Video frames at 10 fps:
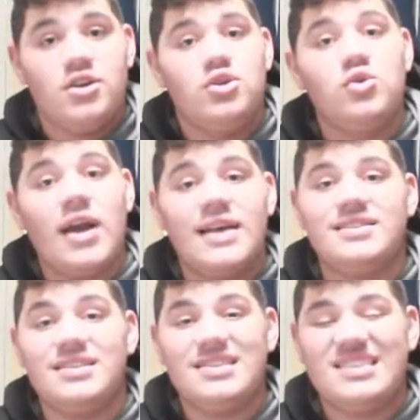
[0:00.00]
you guys
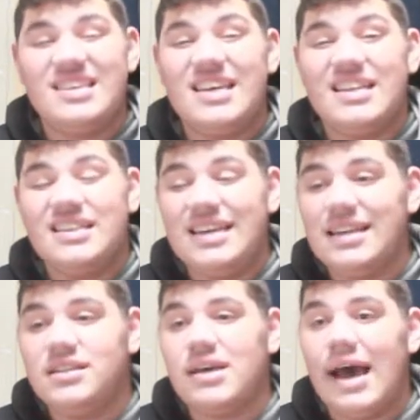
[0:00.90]
need to
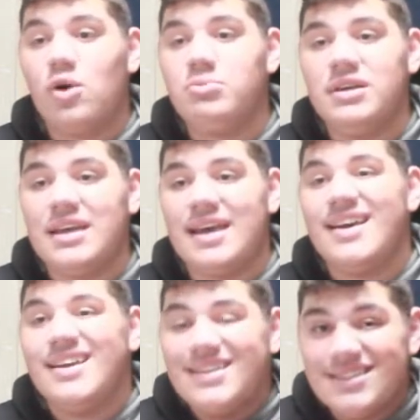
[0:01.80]
need to help me get
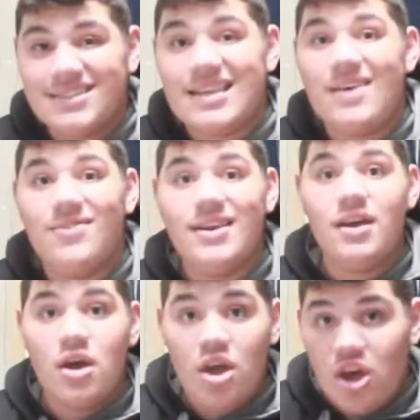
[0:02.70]

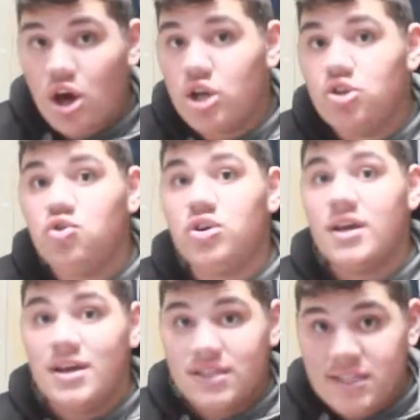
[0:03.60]
700
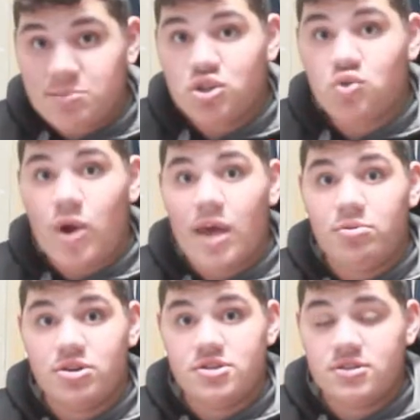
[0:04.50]

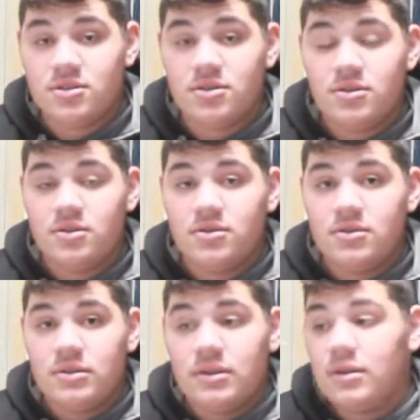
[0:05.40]
subscribers.
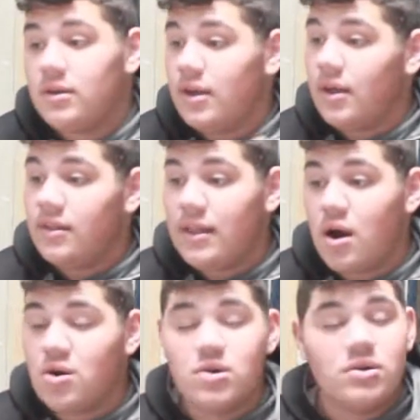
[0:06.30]

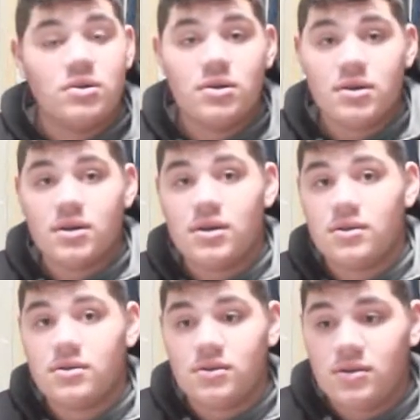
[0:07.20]
Now,
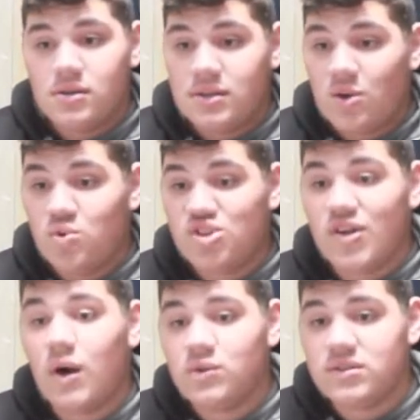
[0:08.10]
the
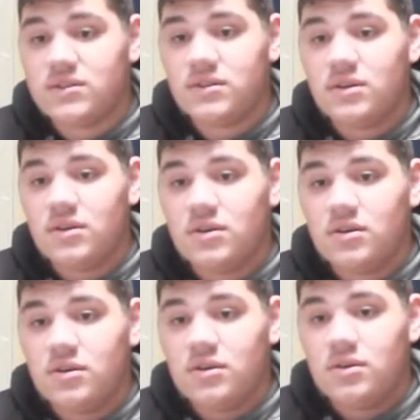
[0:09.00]
results,
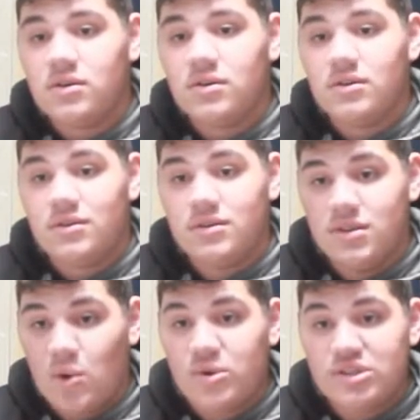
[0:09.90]

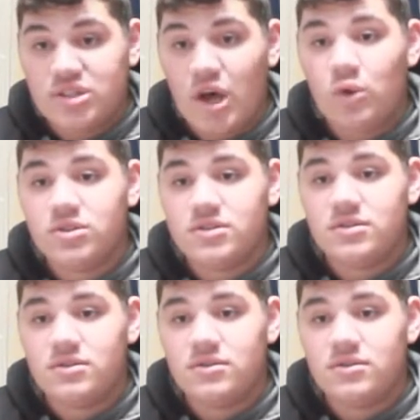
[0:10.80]
the results